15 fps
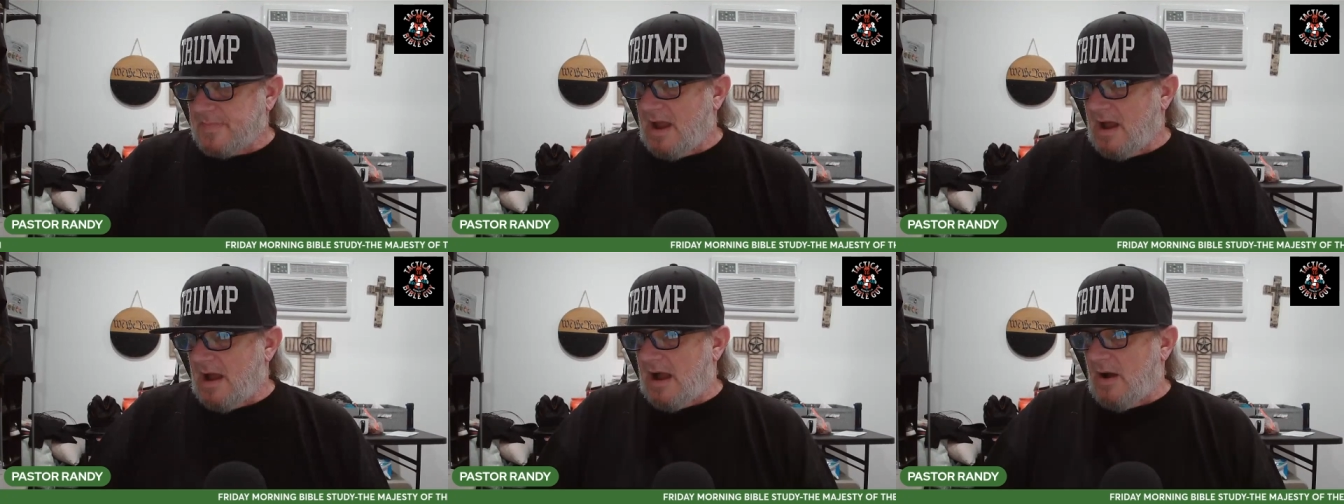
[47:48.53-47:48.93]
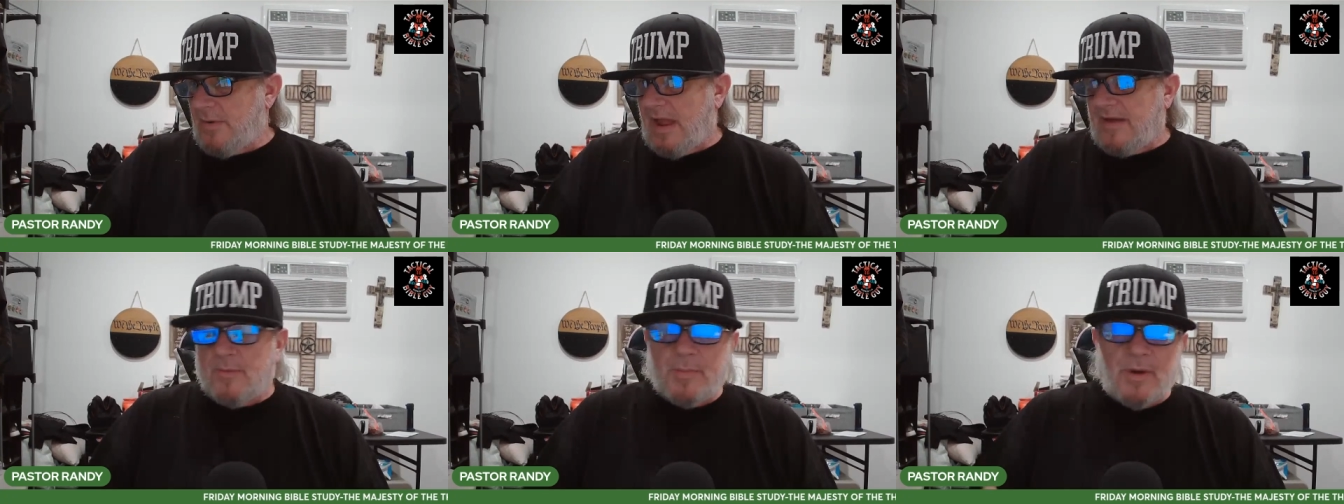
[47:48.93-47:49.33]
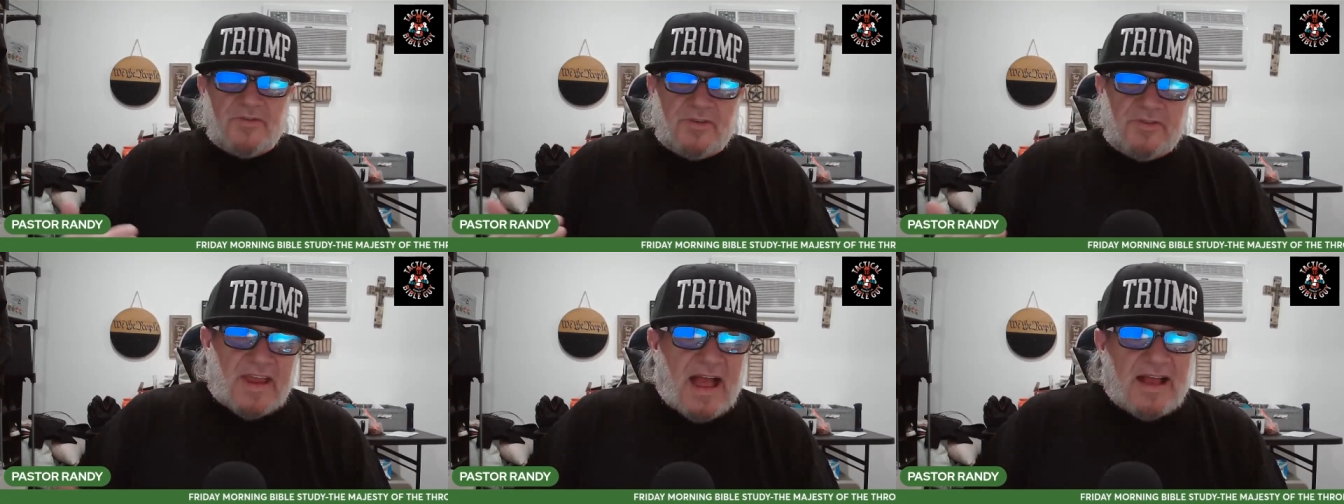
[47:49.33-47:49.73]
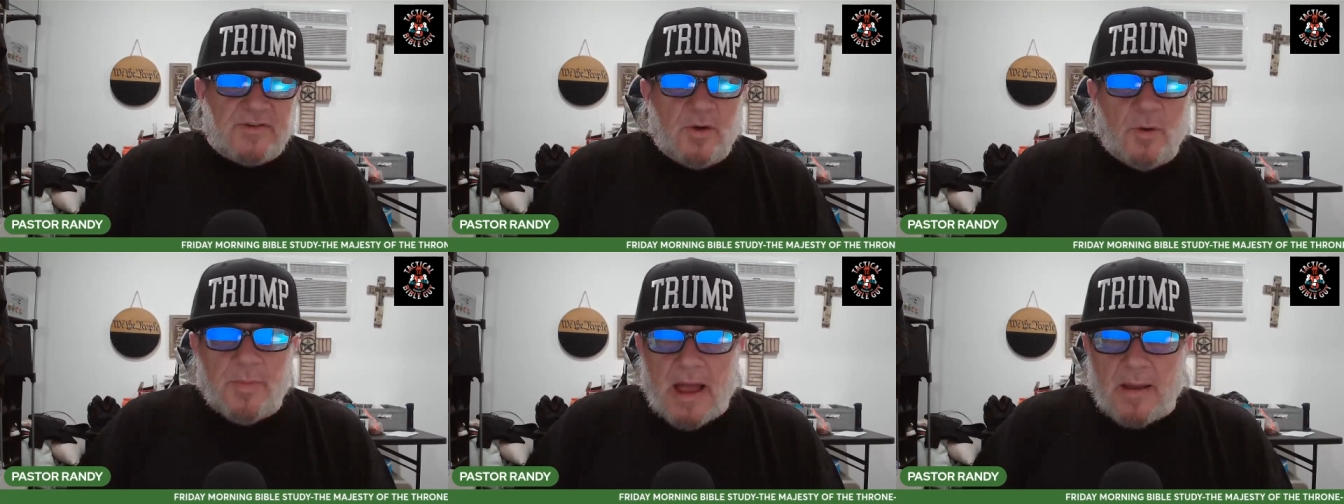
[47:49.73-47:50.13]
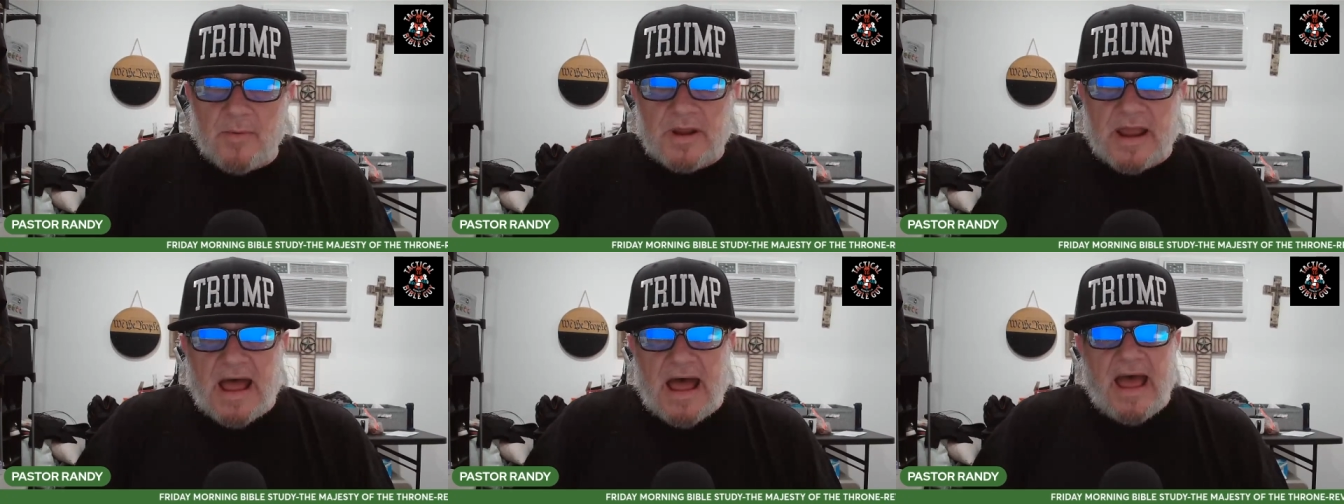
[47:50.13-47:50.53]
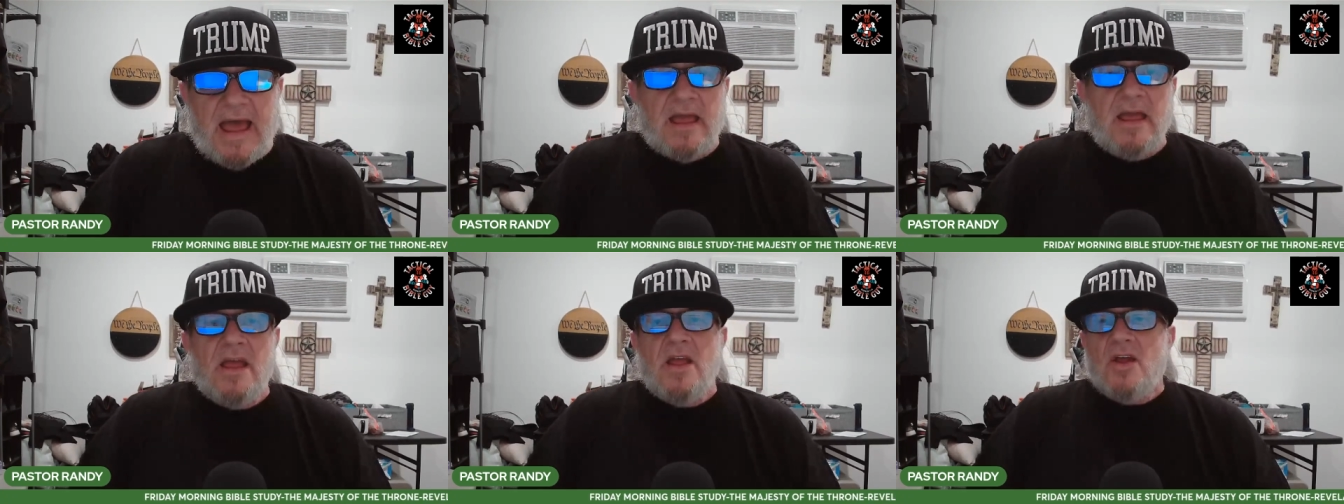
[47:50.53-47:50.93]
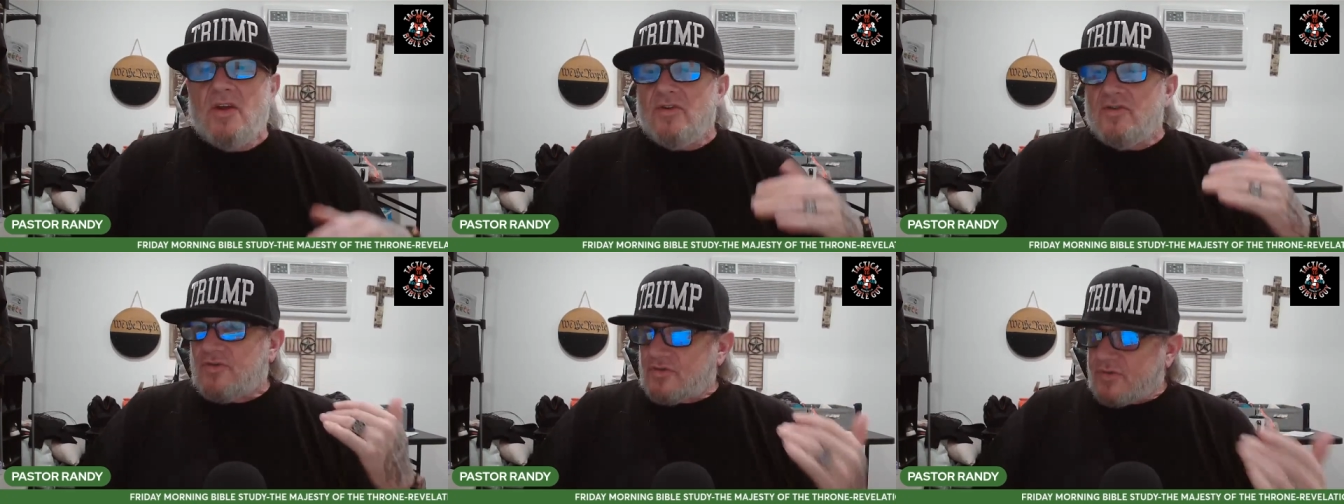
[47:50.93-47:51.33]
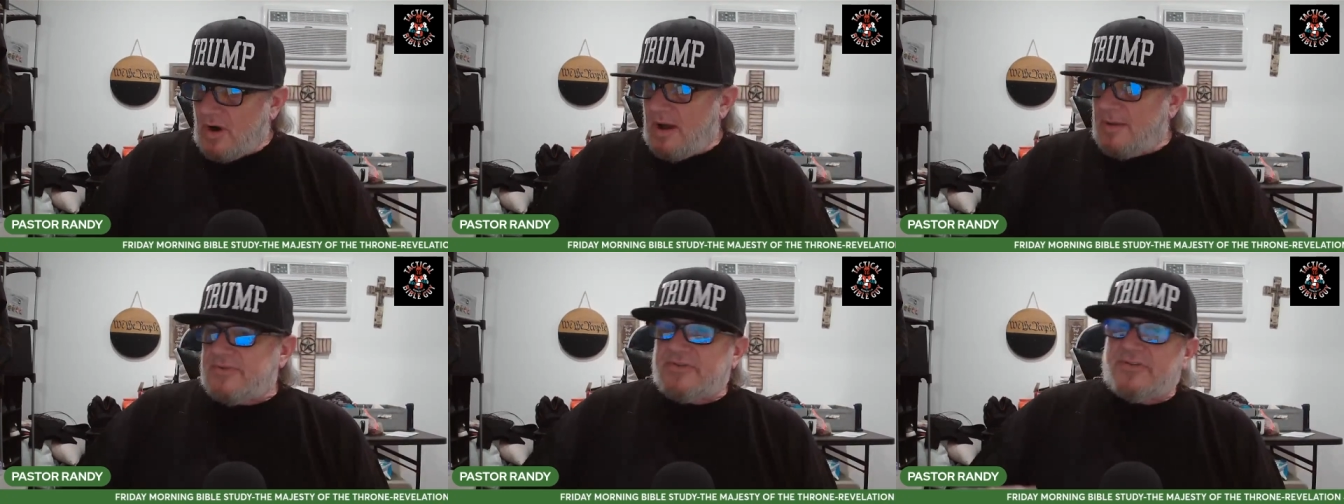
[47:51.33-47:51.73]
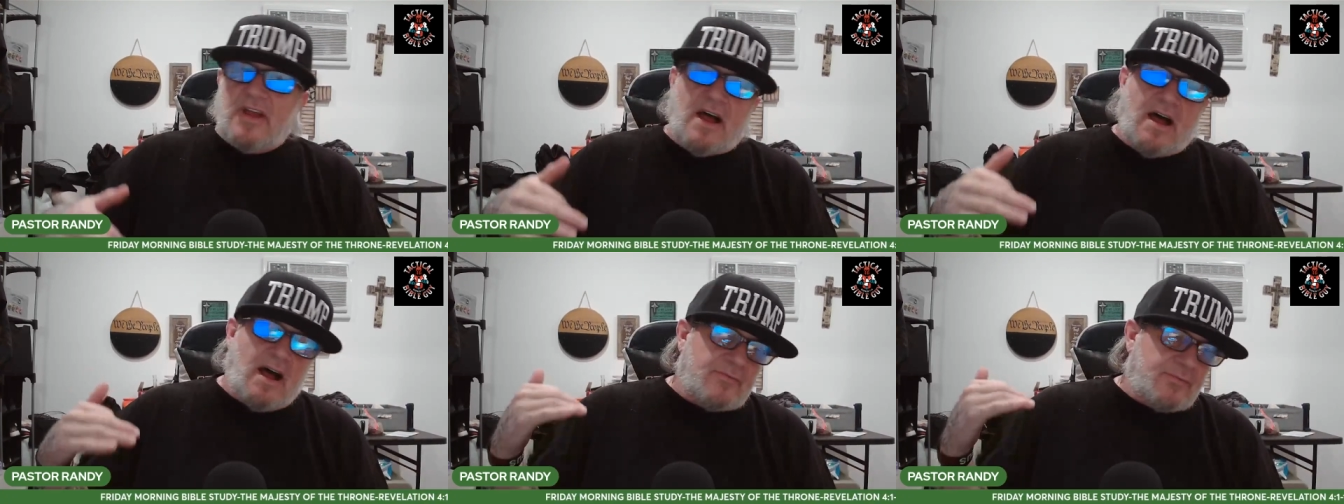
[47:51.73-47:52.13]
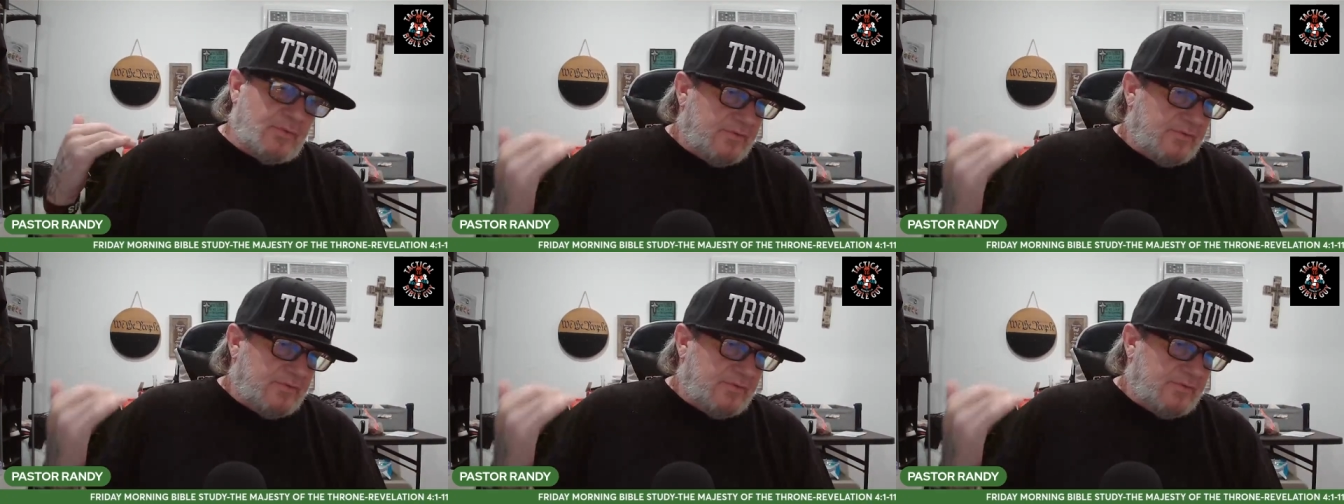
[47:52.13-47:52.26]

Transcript: Uh, we have a bunch of Tactical Bible guy, Trump stuff.